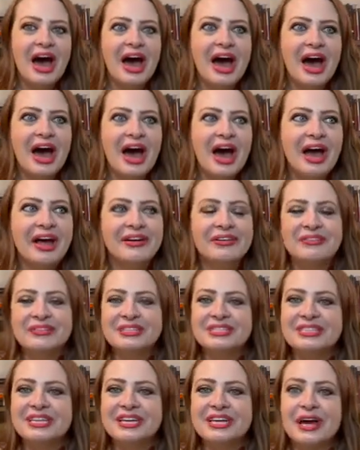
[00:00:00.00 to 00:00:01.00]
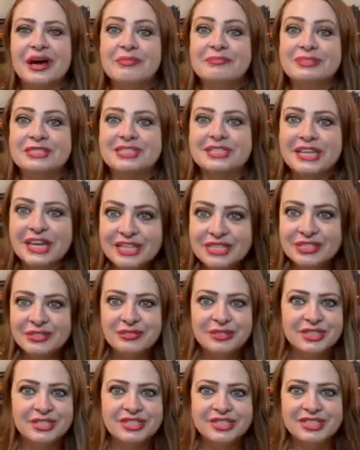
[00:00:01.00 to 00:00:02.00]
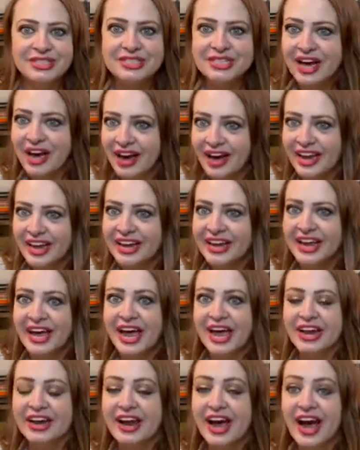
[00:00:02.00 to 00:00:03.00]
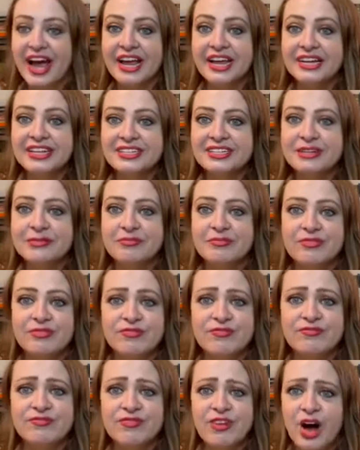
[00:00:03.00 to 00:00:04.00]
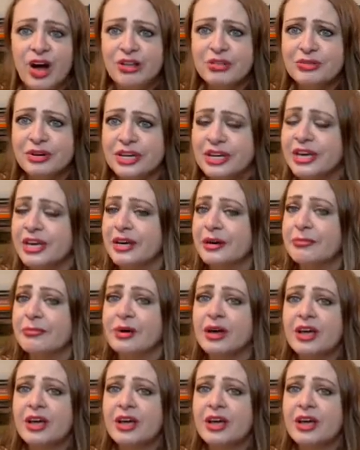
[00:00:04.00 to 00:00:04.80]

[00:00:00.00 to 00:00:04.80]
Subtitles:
I was like obsessed with this guy, and I ended up following him